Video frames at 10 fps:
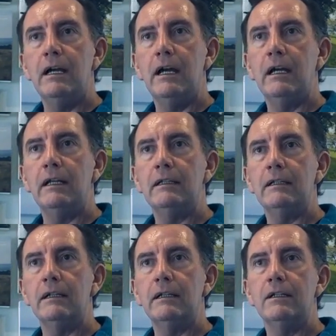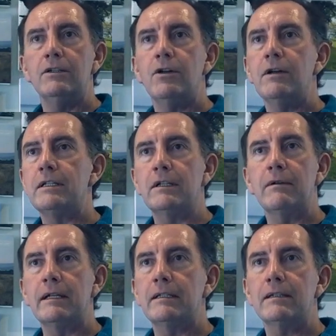And Jo has a
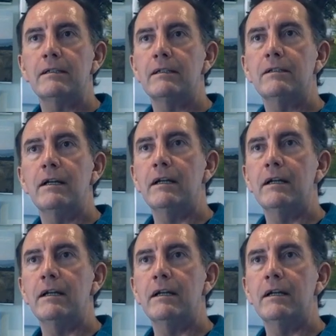great